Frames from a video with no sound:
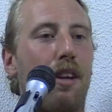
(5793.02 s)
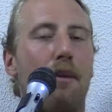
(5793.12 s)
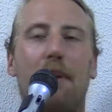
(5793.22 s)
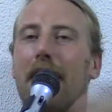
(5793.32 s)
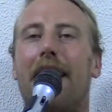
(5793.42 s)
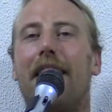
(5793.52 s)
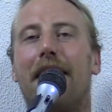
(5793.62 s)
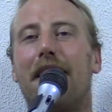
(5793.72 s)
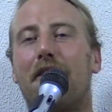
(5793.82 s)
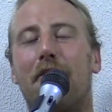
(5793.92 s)
But
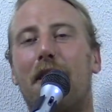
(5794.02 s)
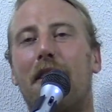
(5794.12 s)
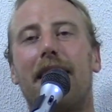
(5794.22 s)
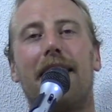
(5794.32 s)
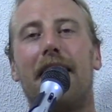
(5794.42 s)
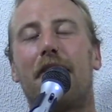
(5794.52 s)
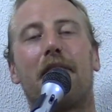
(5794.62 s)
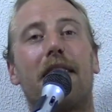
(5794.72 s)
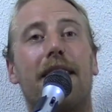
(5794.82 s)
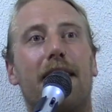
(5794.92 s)
it's
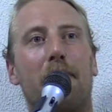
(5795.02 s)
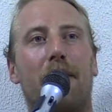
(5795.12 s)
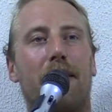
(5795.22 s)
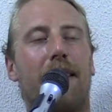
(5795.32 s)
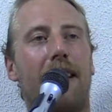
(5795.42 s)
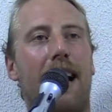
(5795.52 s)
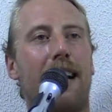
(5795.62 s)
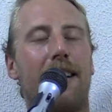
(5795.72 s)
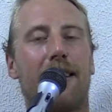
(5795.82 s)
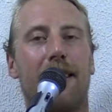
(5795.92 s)
very similar to that
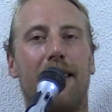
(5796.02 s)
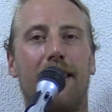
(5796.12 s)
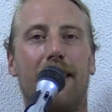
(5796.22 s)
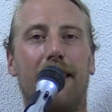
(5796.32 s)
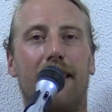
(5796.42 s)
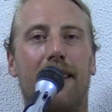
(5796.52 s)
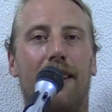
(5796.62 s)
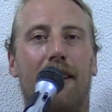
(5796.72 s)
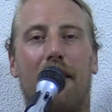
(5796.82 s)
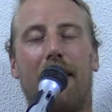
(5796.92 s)
here,
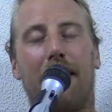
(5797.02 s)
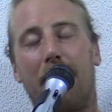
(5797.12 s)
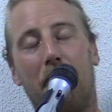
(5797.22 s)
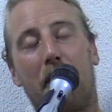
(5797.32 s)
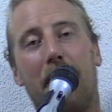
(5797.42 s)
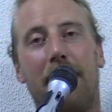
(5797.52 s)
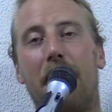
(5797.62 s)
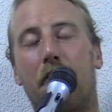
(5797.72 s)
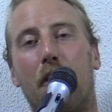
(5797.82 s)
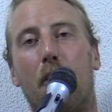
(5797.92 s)
on a very
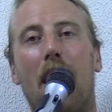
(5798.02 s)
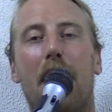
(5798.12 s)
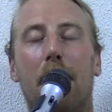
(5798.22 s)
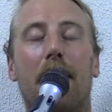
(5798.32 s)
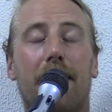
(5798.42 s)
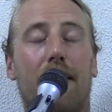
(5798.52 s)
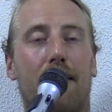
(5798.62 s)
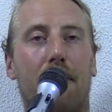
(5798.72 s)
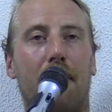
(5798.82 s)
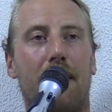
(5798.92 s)
different way, but it's
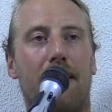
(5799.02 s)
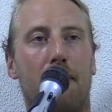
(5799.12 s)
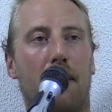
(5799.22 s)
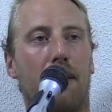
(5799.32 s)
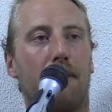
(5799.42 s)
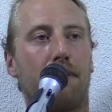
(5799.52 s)
also very similar.